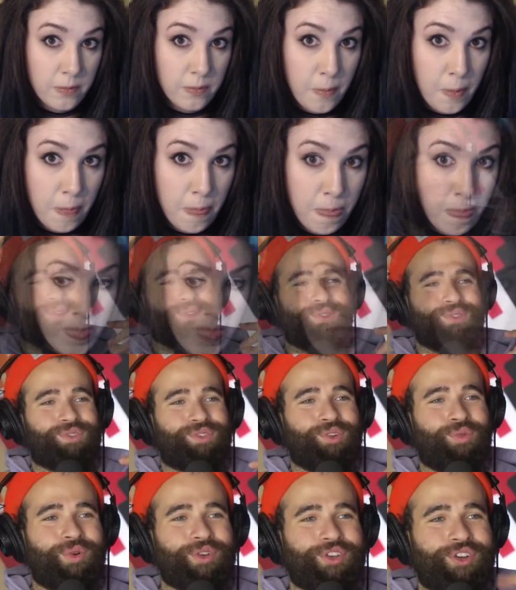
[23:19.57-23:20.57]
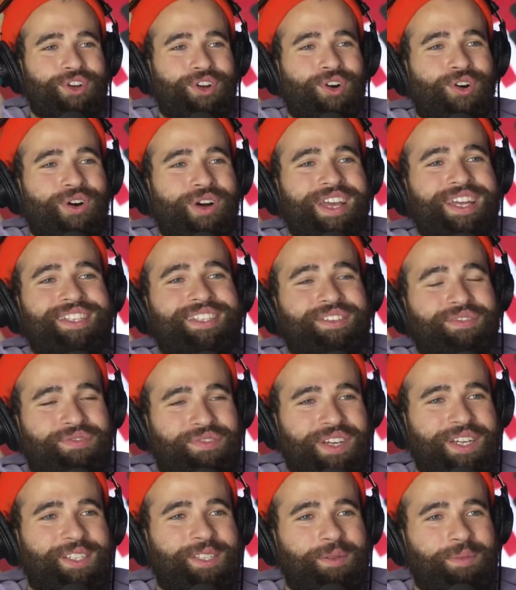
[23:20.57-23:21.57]
So when you're going in to
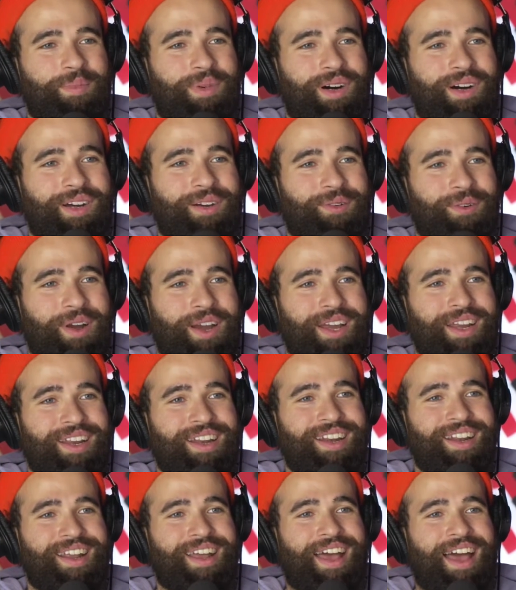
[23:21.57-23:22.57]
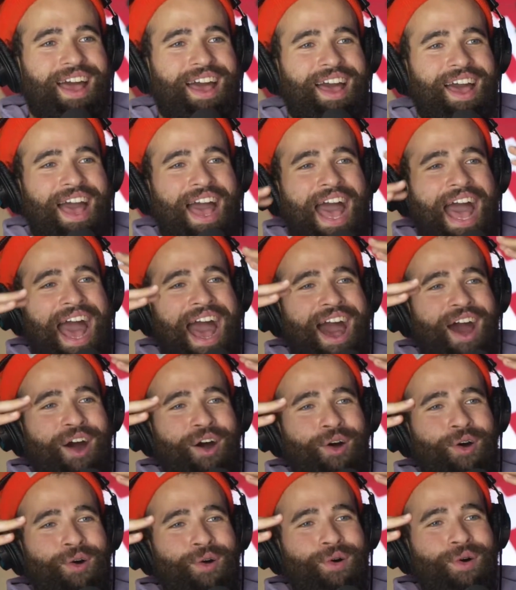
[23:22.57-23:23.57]
fix a bug, right?
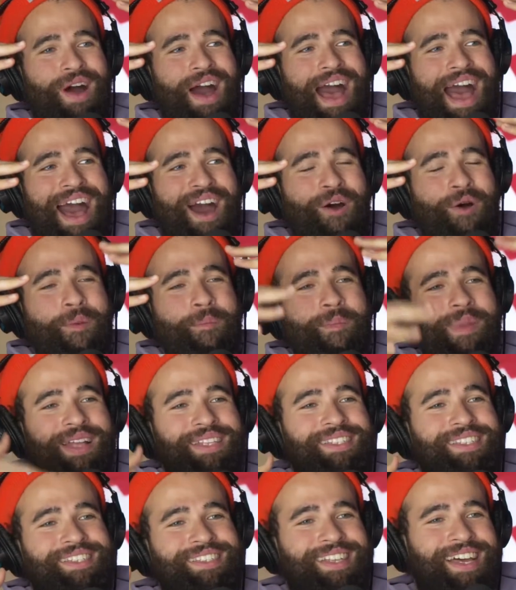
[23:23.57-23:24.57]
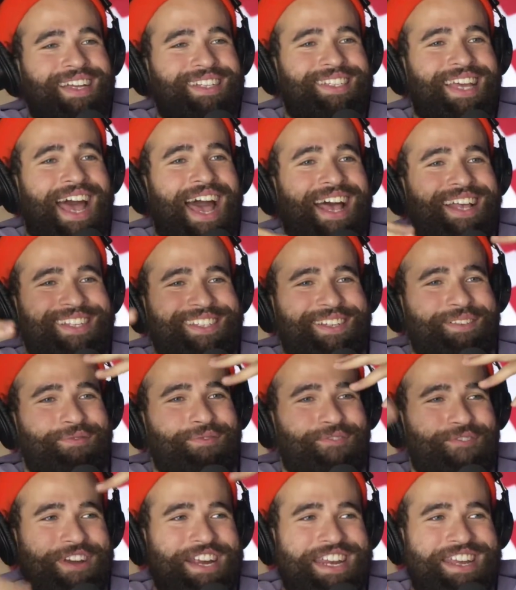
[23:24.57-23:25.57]
How immense is that task of
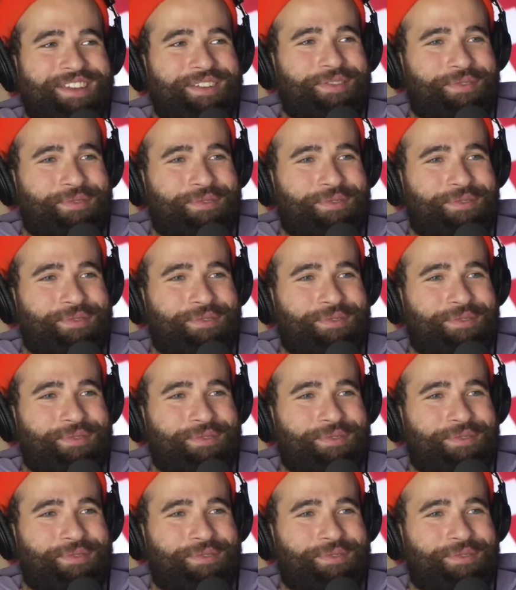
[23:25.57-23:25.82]
reading